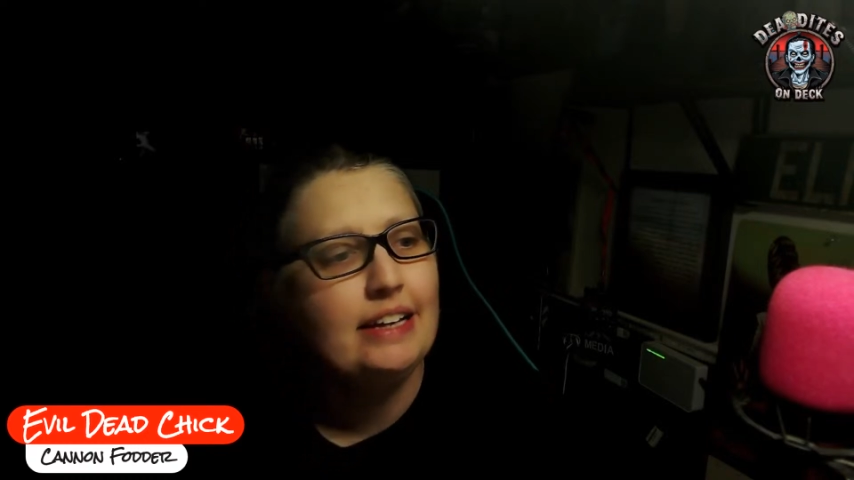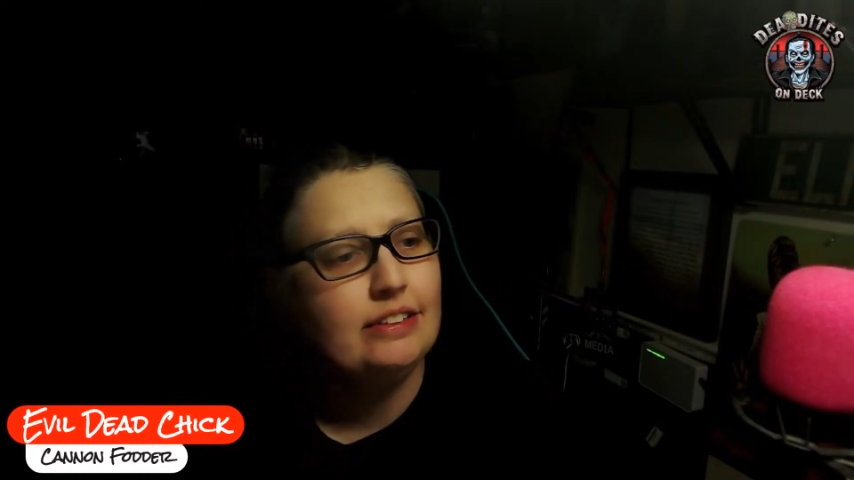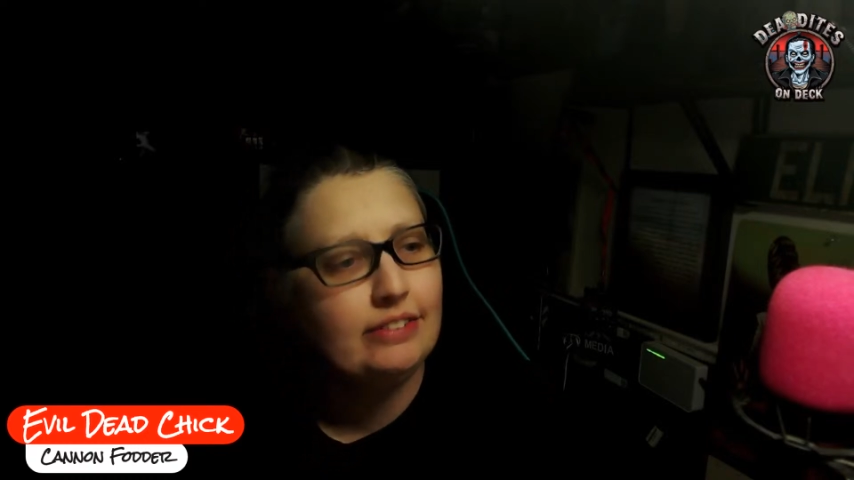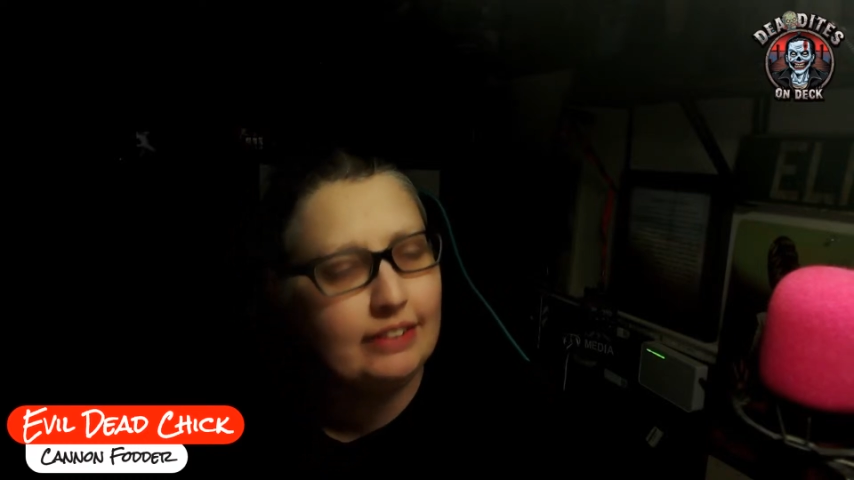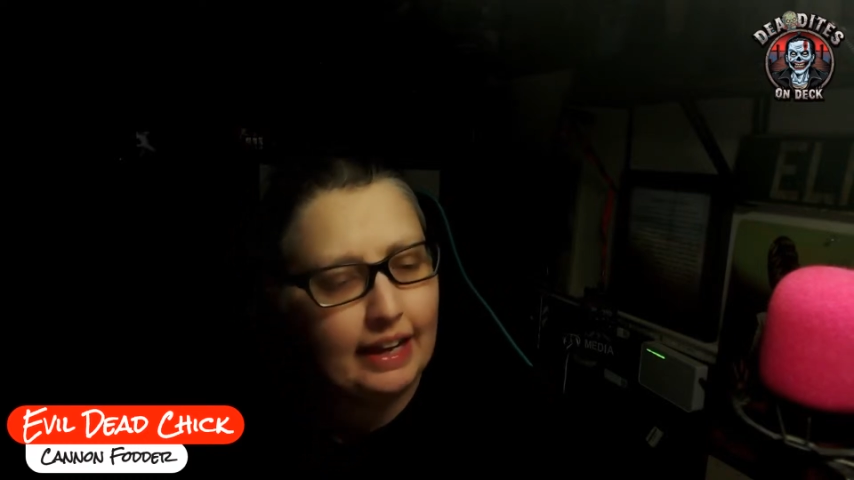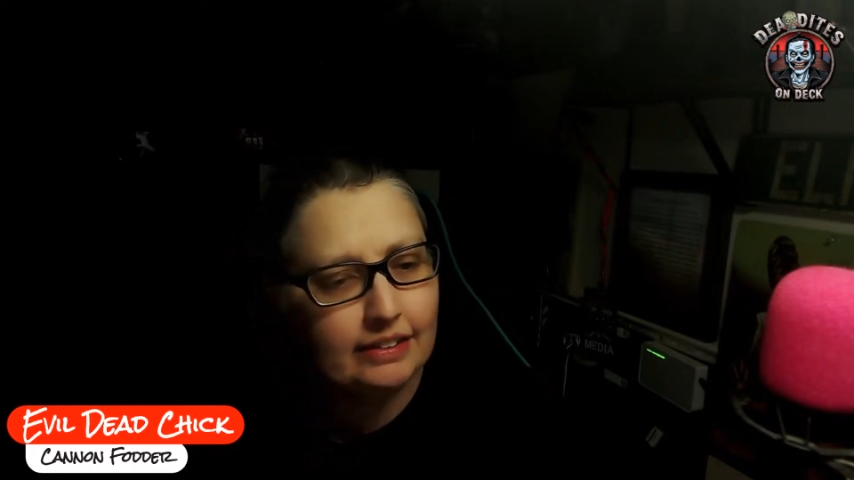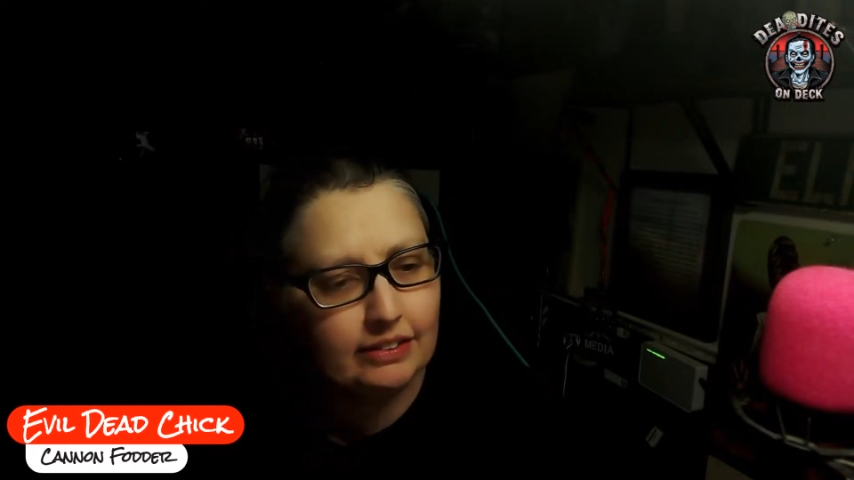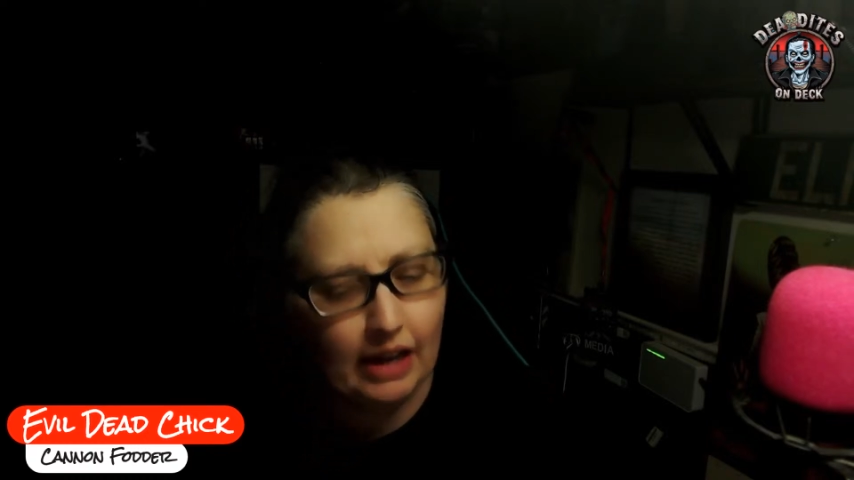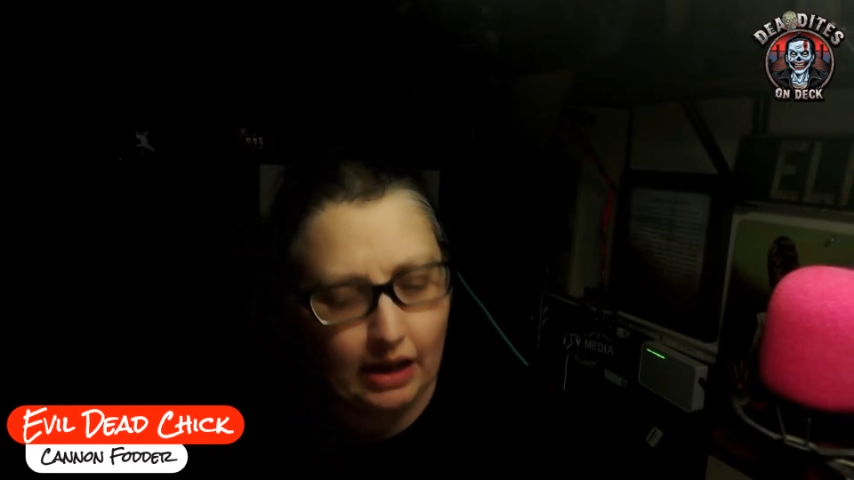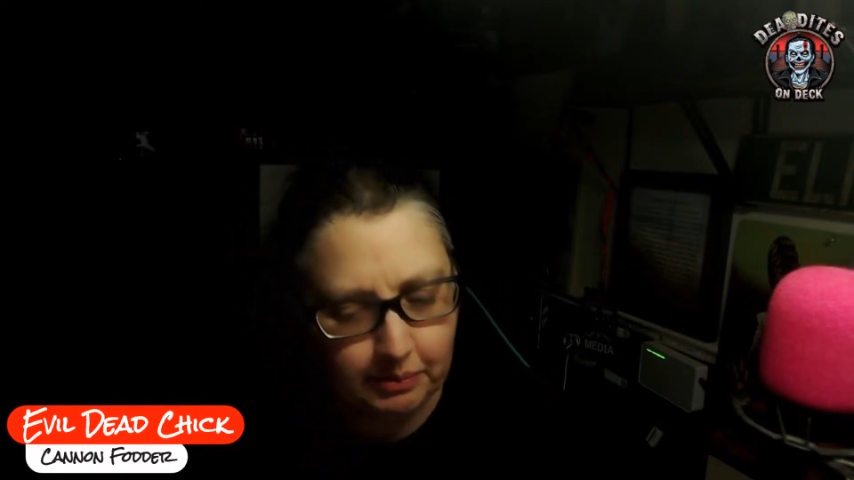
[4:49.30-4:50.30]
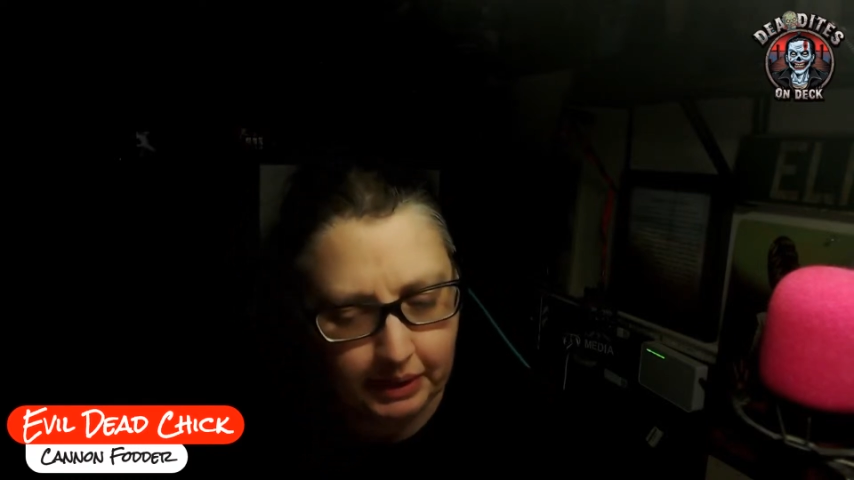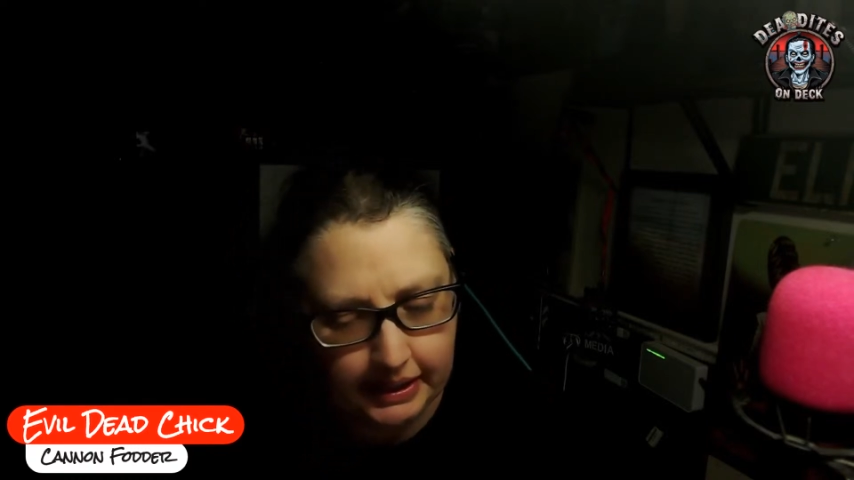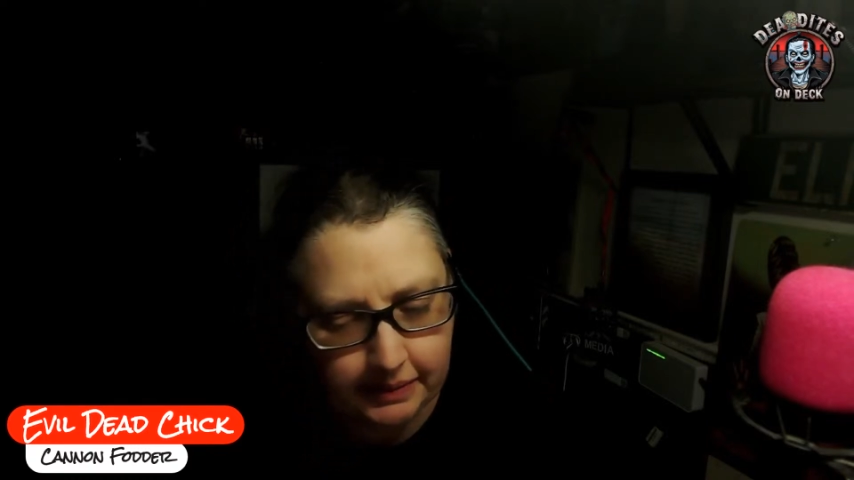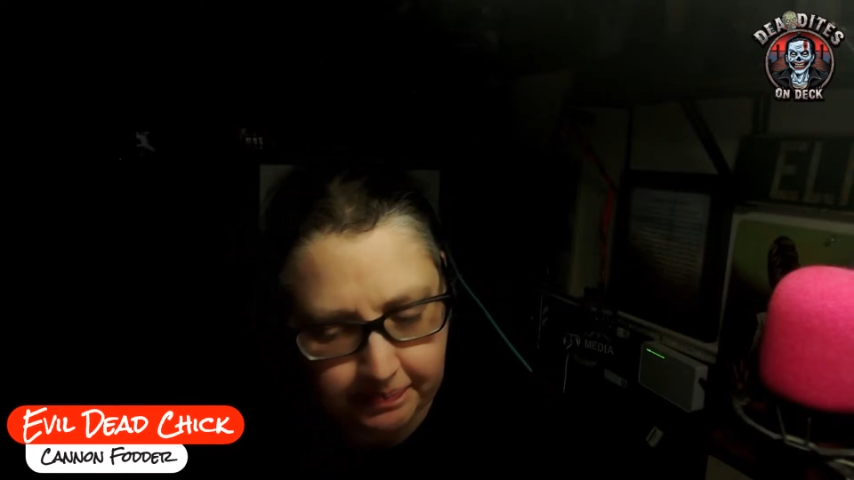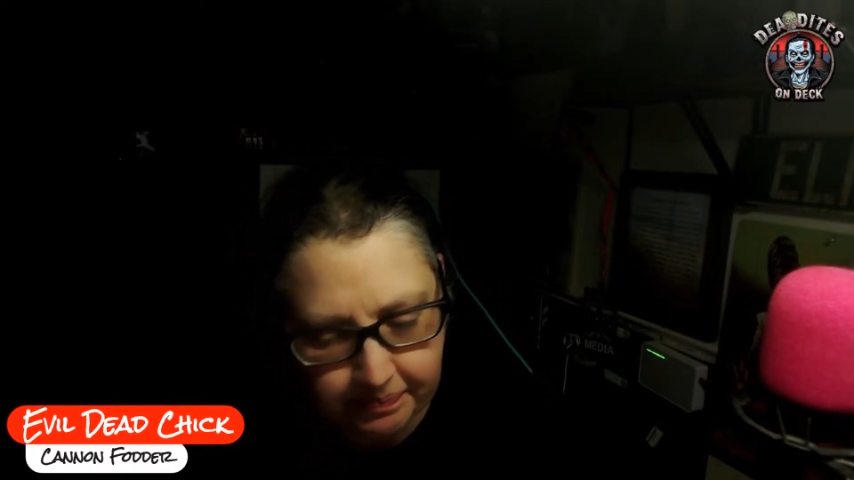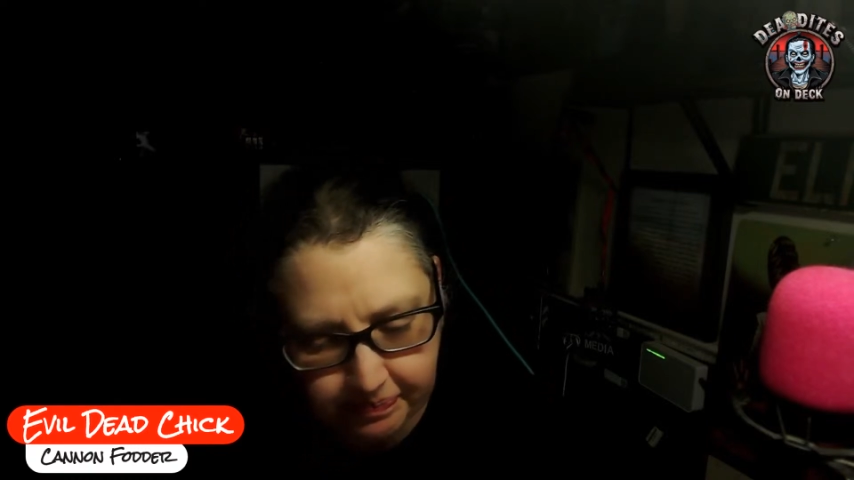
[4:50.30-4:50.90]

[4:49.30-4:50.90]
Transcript: Sex comedy.